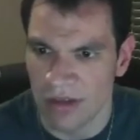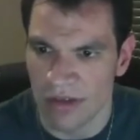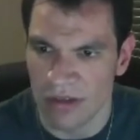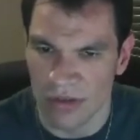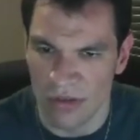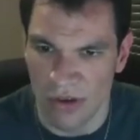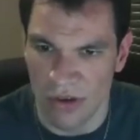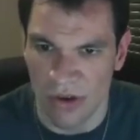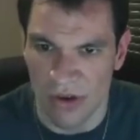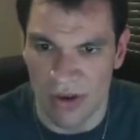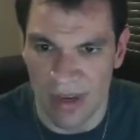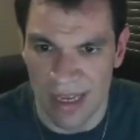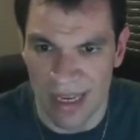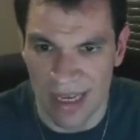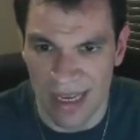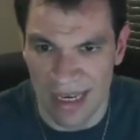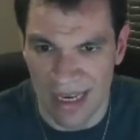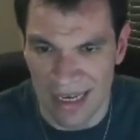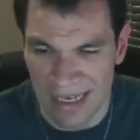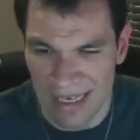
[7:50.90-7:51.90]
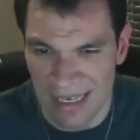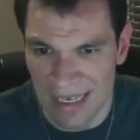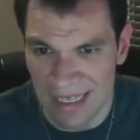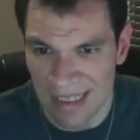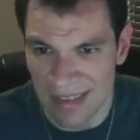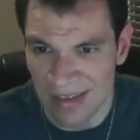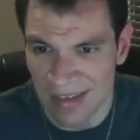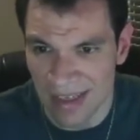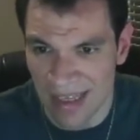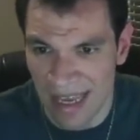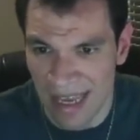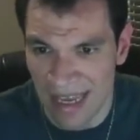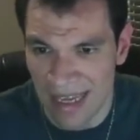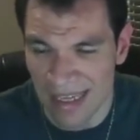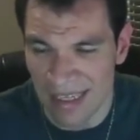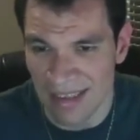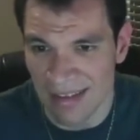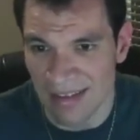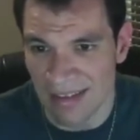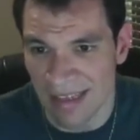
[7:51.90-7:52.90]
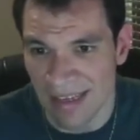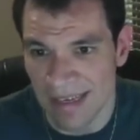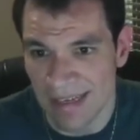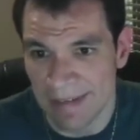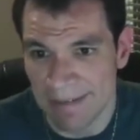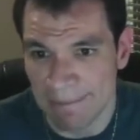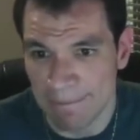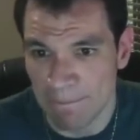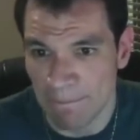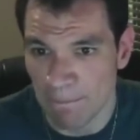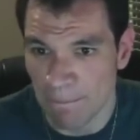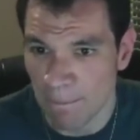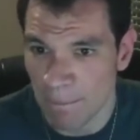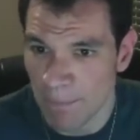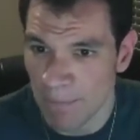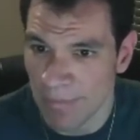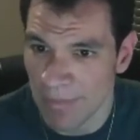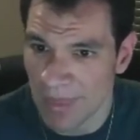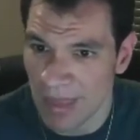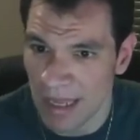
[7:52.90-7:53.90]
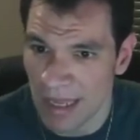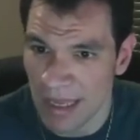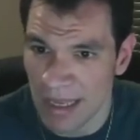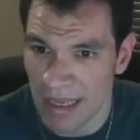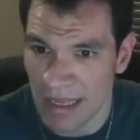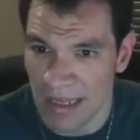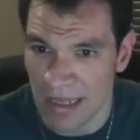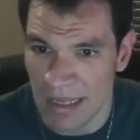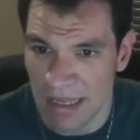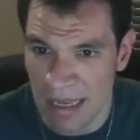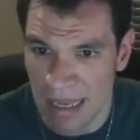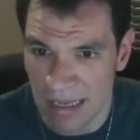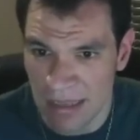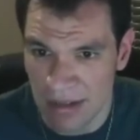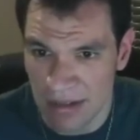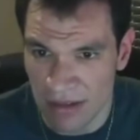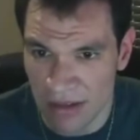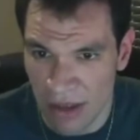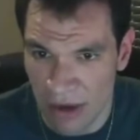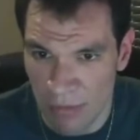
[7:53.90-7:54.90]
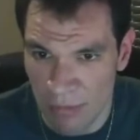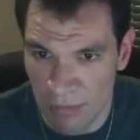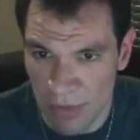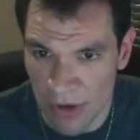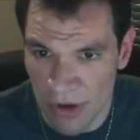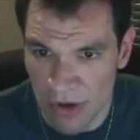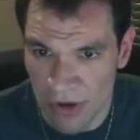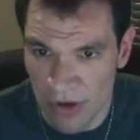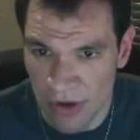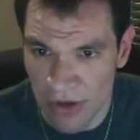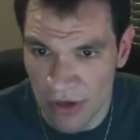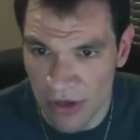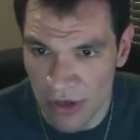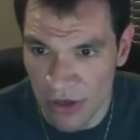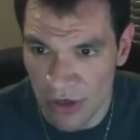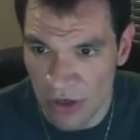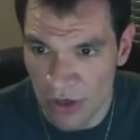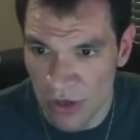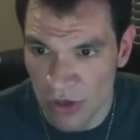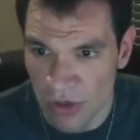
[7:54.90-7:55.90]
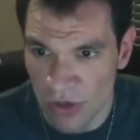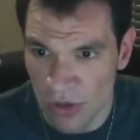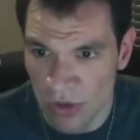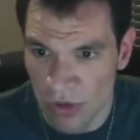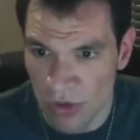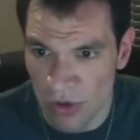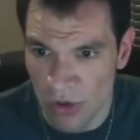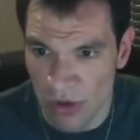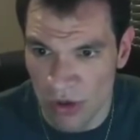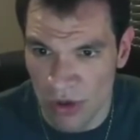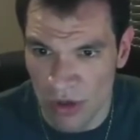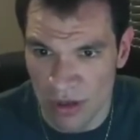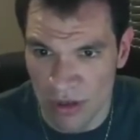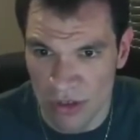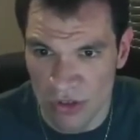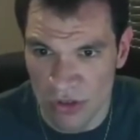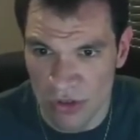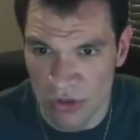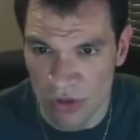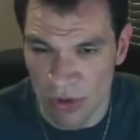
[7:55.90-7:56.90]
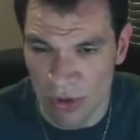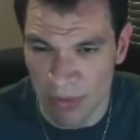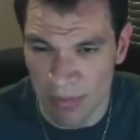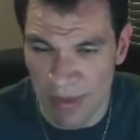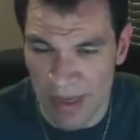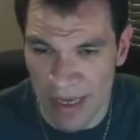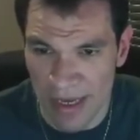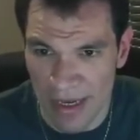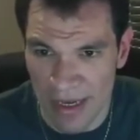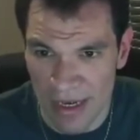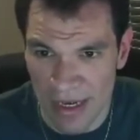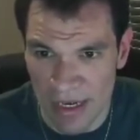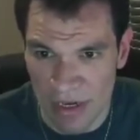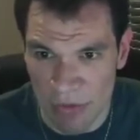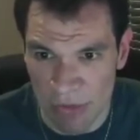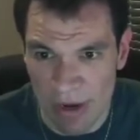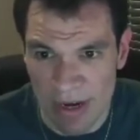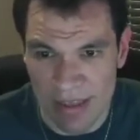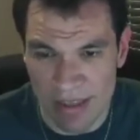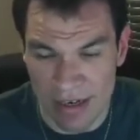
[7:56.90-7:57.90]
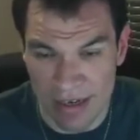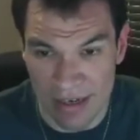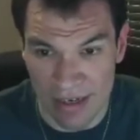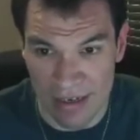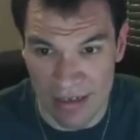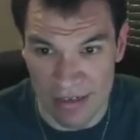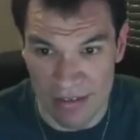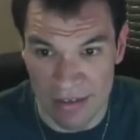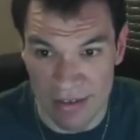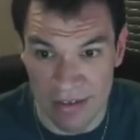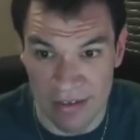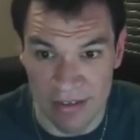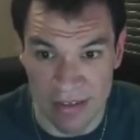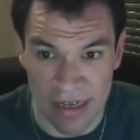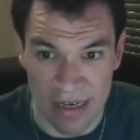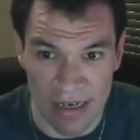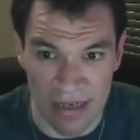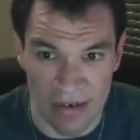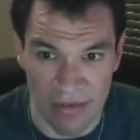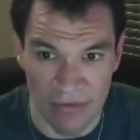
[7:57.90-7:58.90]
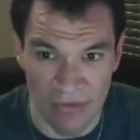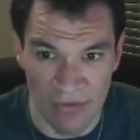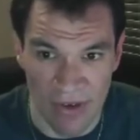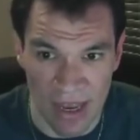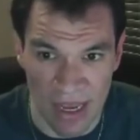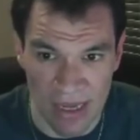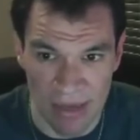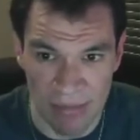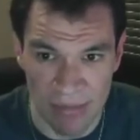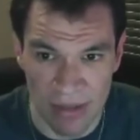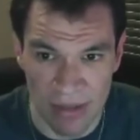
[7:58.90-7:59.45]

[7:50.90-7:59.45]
So in this case, the next number should be greater than 5.